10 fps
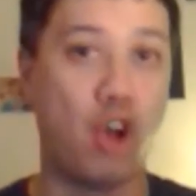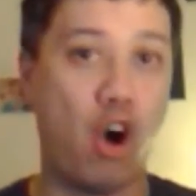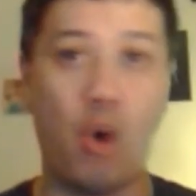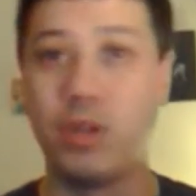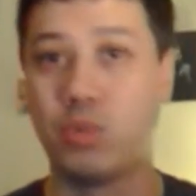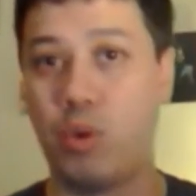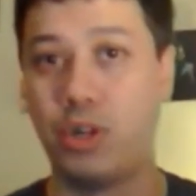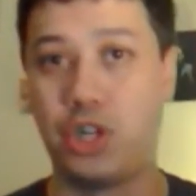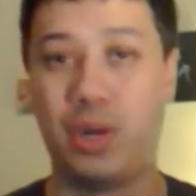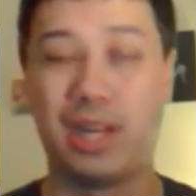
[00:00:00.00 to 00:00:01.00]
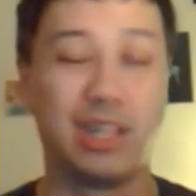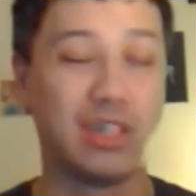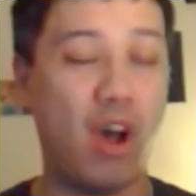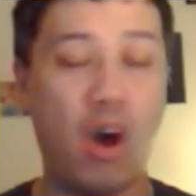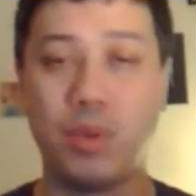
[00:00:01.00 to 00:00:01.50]
Always one trick.
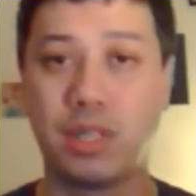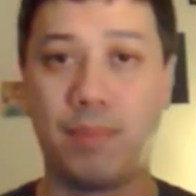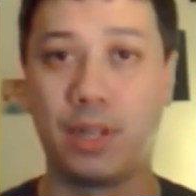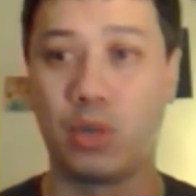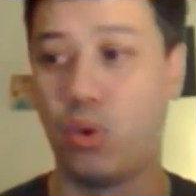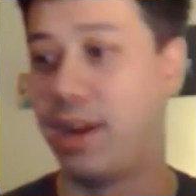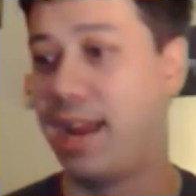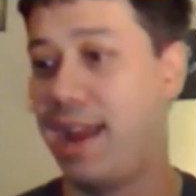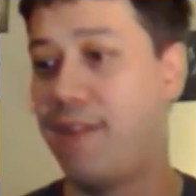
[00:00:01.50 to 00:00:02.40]
There's always something wrong.